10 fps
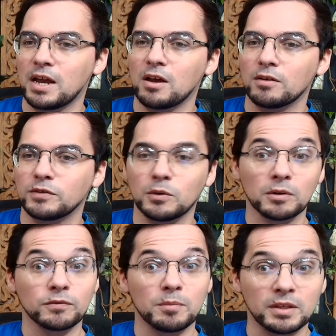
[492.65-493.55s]
of your
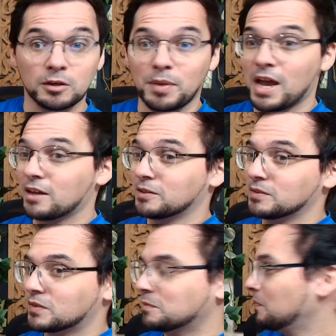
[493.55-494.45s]
familiar
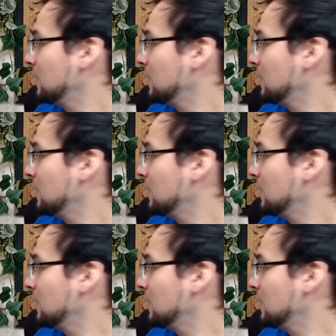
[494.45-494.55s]
patterns.